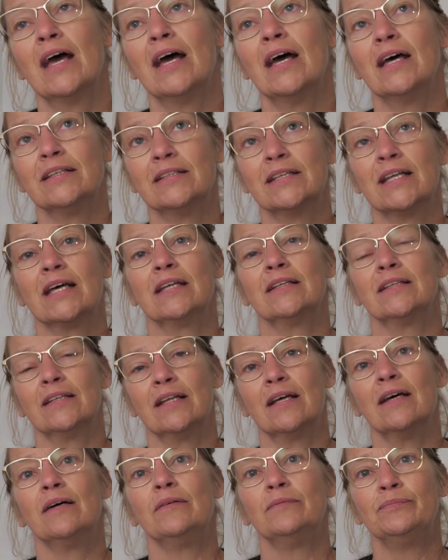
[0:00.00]
and then
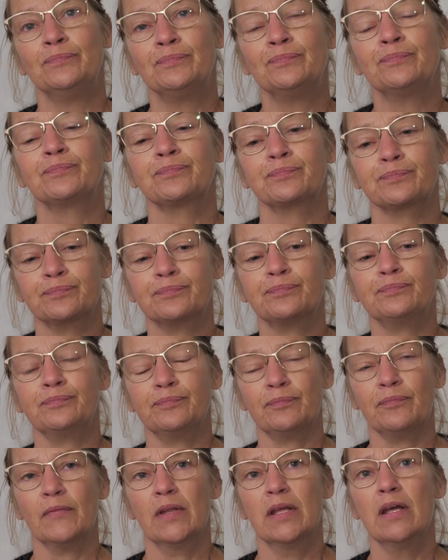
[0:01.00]

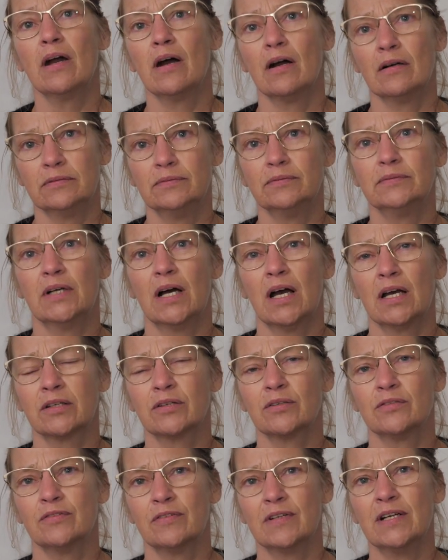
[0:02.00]
I
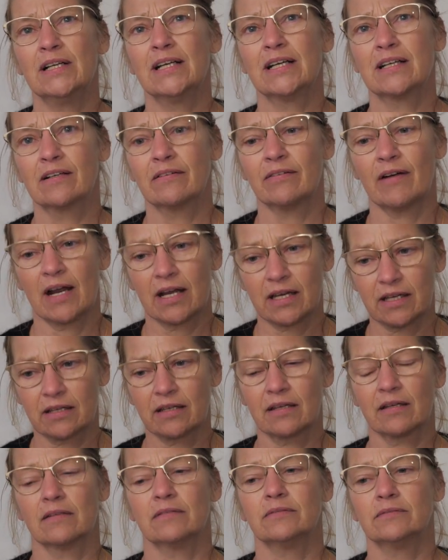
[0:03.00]
could really
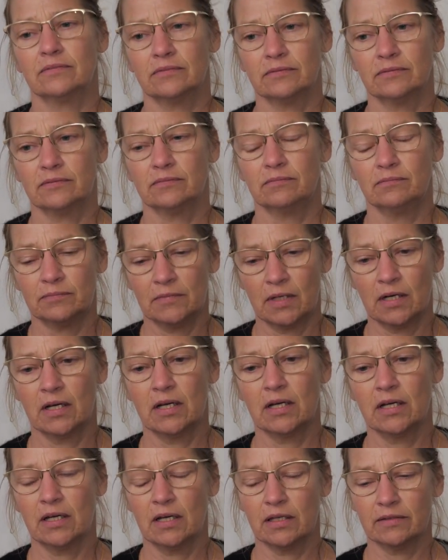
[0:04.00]
crack
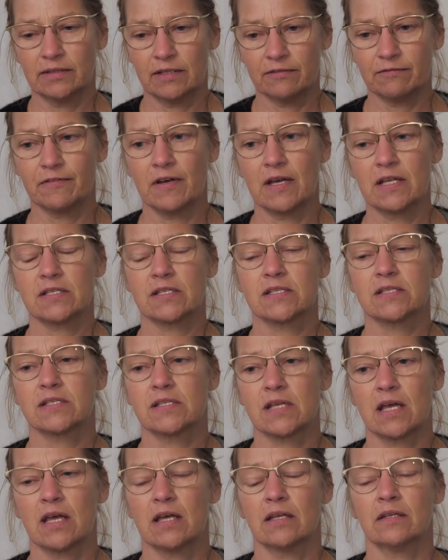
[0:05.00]
my
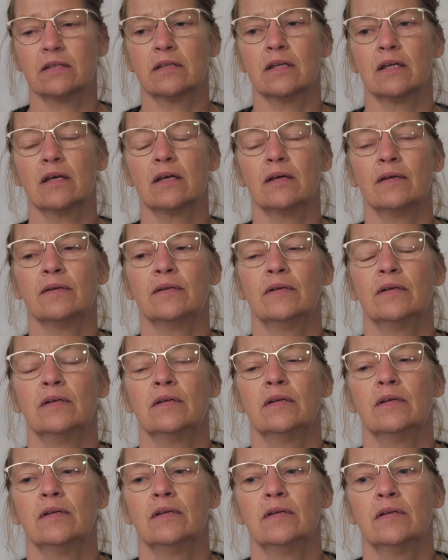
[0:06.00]
defense, and
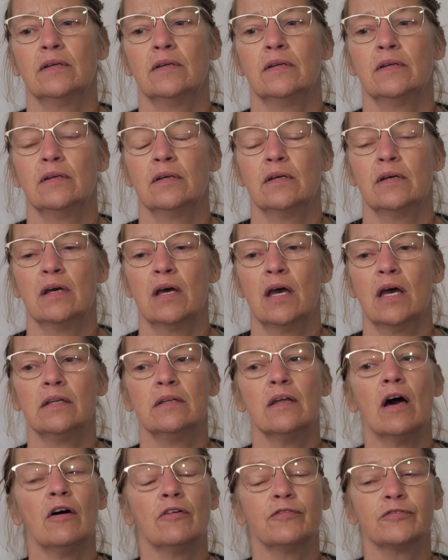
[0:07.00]

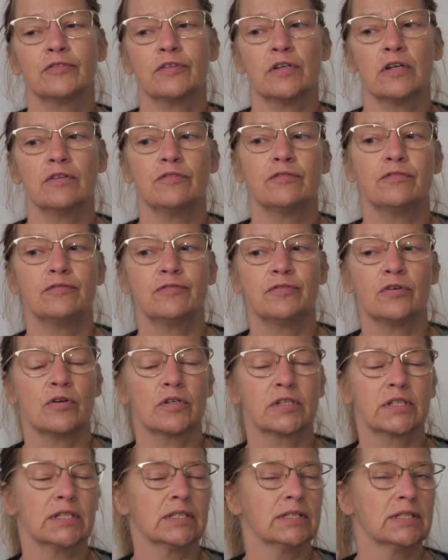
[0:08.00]
after
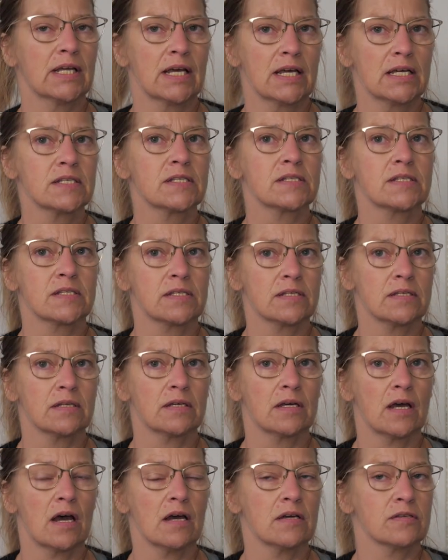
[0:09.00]
14 days
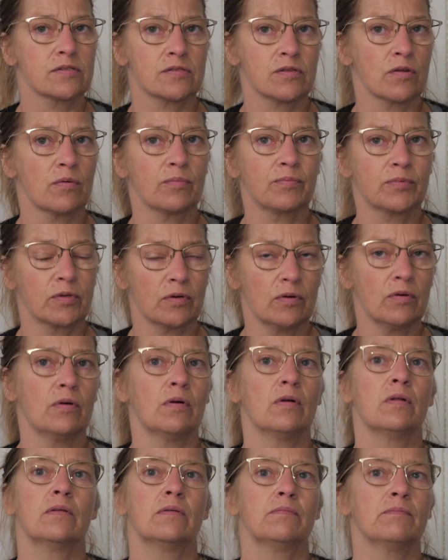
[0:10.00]
I stopped
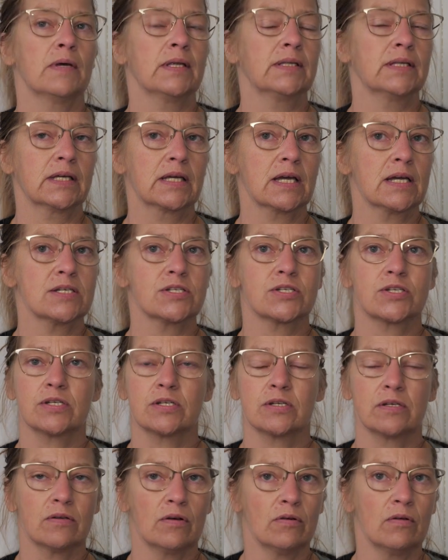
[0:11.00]
all
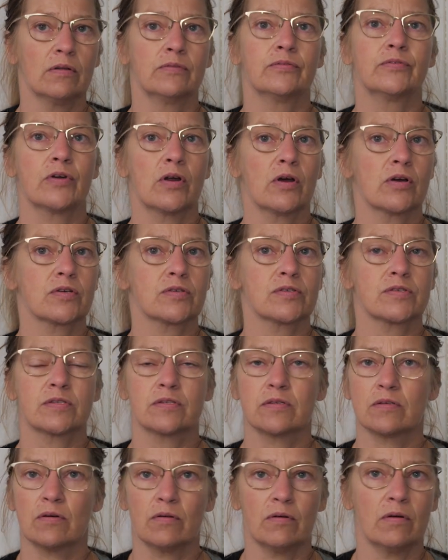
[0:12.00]
medication, all
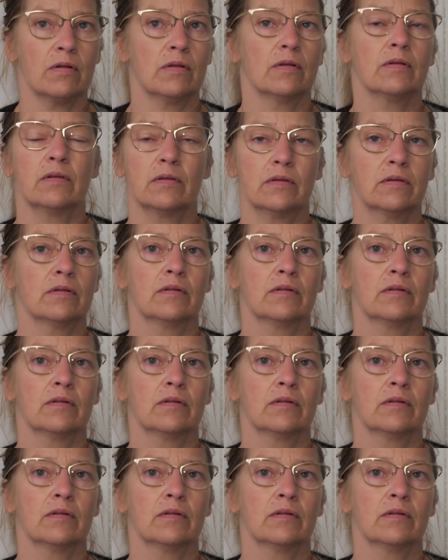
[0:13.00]
drugs, all